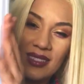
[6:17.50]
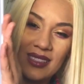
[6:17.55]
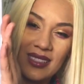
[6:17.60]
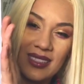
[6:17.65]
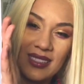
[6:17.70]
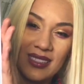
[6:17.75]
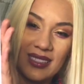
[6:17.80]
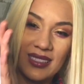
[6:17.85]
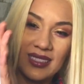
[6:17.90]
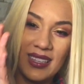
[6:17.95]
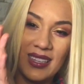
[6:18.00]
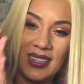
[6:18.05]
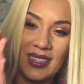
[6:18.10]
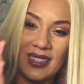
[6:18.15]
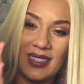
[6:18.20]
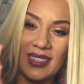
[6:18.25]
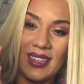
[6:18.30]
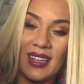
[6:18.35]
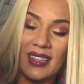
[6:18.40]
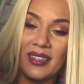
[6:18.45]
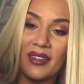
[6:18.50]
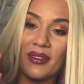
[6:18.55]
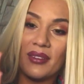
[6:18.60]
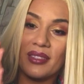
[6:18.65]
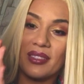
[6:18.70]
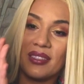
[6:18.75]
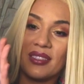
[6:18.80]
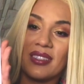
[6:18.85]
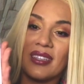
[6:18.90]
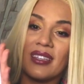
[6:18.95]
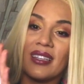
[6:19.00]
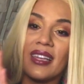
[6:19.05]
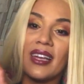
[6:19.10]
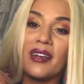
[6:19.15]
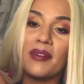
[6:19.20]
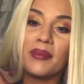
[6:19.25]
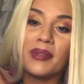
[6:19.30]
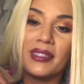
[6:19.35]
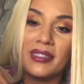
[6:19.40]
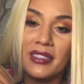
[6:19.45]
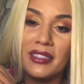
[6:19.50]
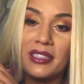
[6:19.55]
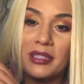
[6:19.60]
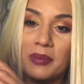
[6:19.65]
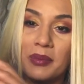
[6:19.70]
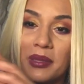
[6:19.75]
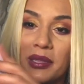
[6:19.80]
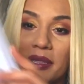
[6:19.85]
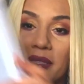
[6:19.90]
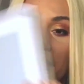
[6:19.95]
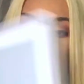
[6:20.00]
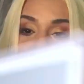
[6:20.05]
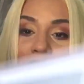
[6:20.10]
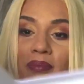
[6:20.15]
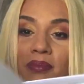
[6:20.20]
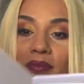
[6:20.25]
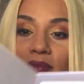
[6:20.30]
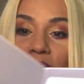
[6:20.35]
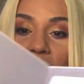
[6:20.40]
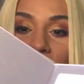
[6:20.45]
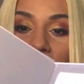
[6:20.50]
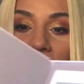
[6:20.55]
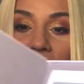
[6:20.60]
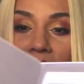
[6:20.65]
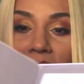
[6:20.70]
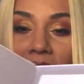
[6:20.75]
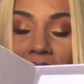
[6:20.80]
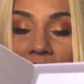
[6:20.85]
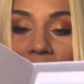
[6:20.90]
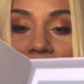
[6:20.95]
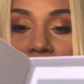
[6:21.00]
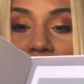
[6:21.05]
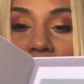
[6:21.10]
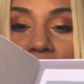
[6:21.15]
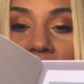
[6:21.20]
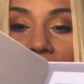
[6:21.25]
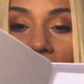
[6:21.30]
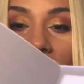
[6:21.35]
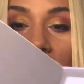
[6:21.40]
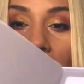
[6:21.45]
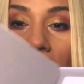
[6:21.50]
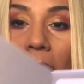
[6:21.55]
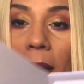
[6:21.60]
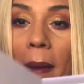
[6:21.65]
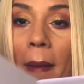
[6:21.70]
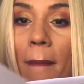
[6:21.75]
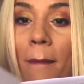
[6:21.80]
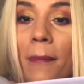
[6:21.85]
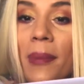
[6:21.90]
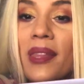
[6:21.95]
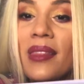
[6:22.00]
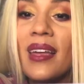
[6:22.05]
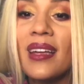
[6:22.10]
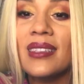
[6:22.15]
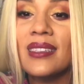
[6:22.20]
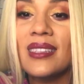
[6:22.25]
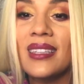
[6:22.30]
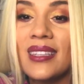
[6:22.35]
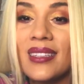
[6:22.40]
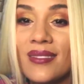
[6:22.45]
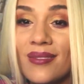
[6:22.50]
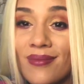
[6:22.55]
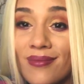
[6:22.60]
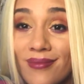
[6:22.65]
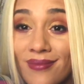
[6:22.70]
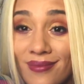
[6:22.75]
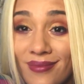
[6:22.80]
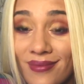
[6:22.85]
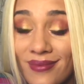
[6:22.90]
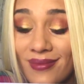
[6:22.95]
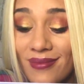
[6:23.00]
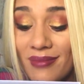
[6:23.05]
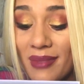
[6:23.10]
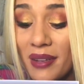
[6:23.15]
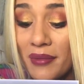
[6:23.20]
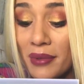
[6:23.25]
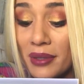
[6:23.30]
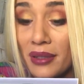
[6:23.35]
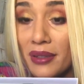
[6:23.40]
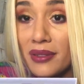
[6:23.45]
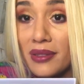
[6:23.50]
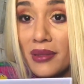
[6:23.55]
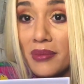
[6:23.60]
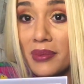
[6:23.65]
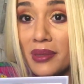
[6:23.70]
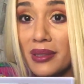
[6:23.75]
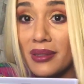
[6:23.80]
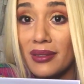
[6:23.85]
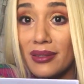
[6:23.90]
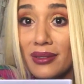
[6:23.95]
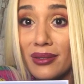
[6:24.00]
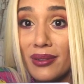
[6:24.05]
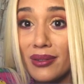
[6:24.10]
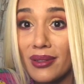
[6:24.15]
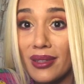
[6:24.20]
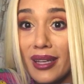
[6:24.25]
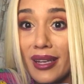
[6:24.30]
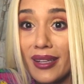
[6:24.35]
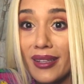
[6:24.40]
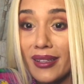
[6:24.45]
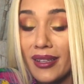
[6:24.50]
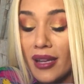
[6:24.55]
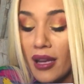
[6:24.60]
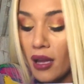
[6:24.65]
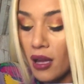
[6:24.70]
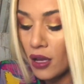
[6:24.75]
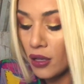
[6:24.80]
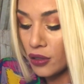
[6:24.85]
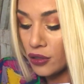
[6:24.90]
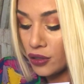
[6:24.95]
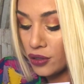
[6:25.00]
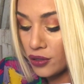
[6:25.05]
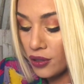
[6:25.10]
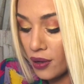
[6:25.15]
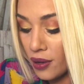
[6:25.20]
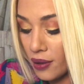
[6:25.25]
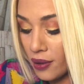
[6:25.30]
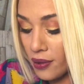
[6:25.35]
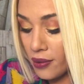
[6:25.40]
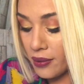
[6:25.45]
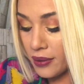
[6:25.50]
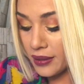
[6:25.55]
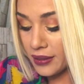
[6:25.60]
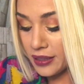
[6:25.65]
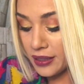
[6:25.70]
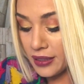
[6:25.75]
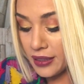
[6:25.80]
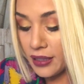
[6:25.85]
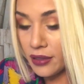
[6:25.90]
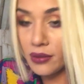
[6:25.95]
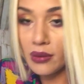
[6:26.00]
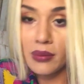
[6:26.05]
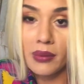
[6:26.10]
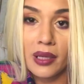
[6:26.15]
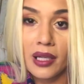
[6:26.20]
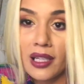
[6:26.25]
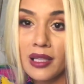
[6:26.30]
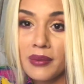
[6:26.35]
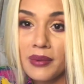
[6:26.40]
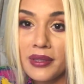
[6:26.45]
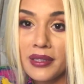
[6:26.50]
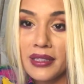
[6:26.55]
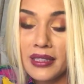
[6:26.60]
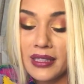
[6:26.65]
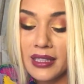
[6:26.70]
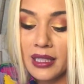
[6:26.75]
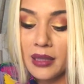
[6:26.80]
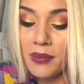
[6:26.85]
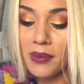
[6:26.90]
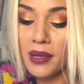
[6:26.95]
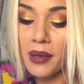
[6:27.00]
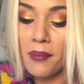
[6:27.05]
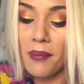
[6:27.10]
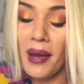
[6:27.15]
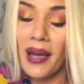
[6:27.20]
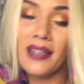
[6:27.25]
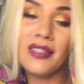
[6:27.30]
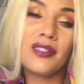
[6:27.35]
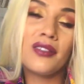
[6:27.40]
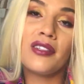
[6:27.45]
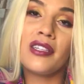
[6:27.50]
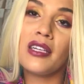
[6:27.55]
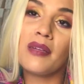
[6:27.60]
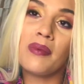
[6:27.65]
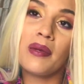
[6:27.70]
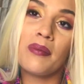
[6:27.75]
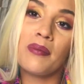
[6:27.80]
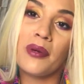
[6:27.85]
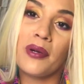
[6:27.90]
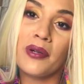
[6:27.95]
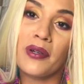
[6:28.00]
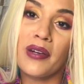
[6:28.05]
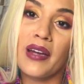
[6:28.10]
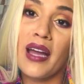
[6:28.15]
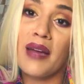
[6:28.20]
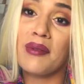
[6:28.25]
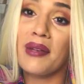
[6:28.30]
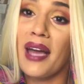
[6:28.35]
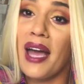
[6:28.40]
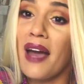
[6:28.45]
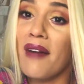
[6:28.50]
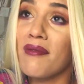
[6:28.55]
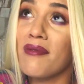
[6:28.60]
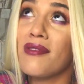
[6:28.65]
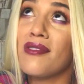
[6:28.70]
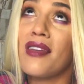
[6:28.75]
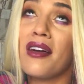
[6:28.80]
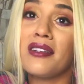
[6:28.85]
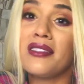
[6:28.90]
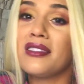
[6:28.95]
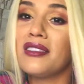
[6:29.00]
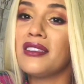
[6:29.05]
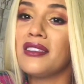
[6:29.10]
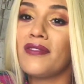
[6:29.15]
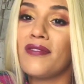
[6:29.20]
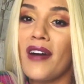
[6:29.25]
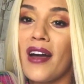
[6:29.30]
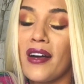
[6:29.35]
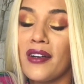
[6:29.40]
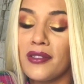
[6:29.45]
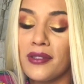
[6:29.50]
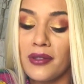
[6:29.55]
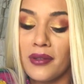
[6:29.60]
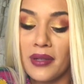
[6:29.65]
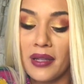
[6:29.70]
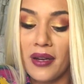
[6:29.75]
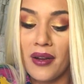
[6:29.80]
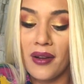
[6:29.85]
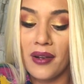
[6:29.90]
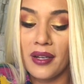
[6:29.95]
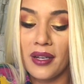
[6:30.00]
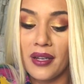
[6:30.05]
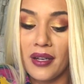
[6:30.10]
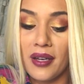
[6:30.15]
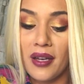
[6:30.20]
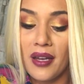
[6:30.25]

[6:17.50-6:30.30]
is it. I know there's a glare because I just put the freaking light right on it, but that's it. My window's open. There's no glare. So it just says reMarkable is sleeping. Mine's already been programmed. I have dozens of files already on it.